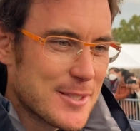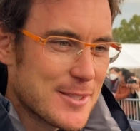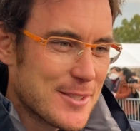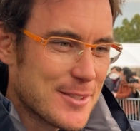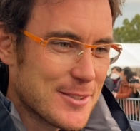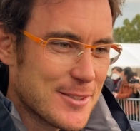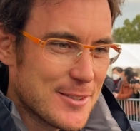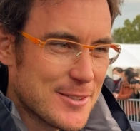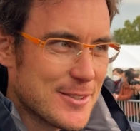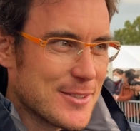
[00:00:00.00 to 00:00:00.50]

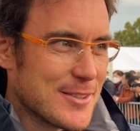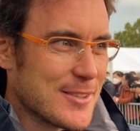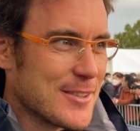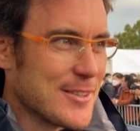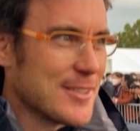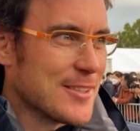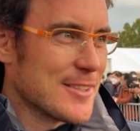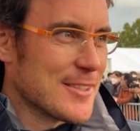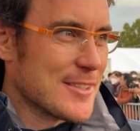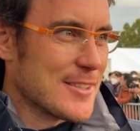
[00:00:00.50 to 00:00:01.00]
So
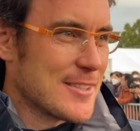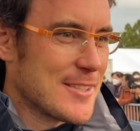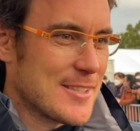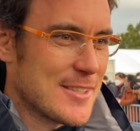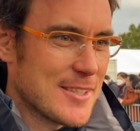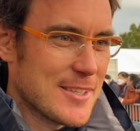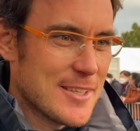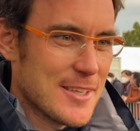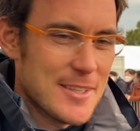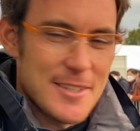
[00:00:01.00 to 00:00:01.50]
it's
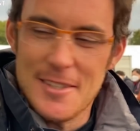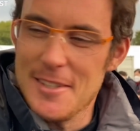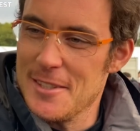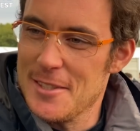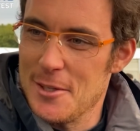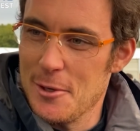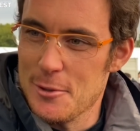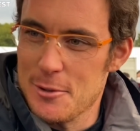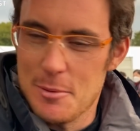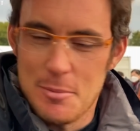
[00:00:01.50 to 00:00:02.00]

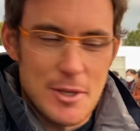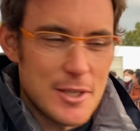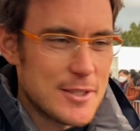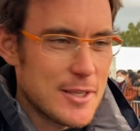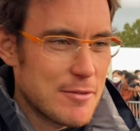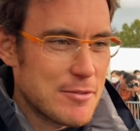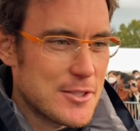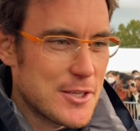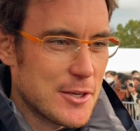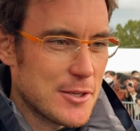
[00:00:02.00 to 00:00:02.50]
going to be a
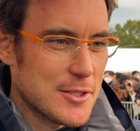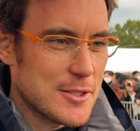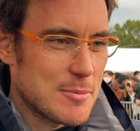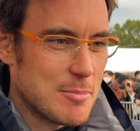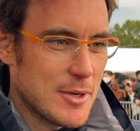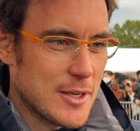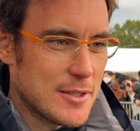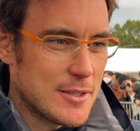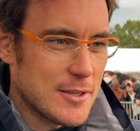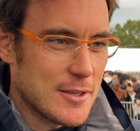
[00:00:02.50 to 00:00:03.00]
tough choice,
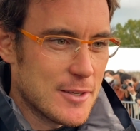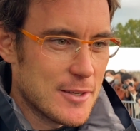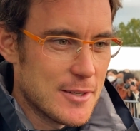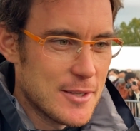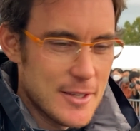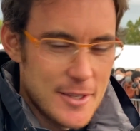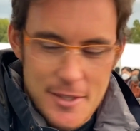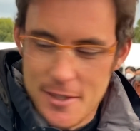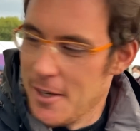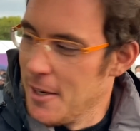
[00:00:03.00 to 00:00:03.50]
but
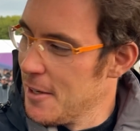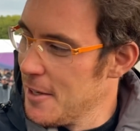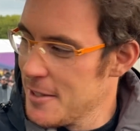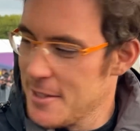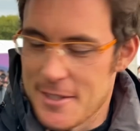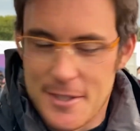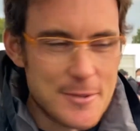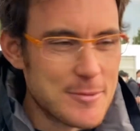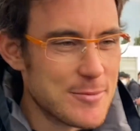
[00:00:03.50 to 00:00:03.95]
yeah, let's see.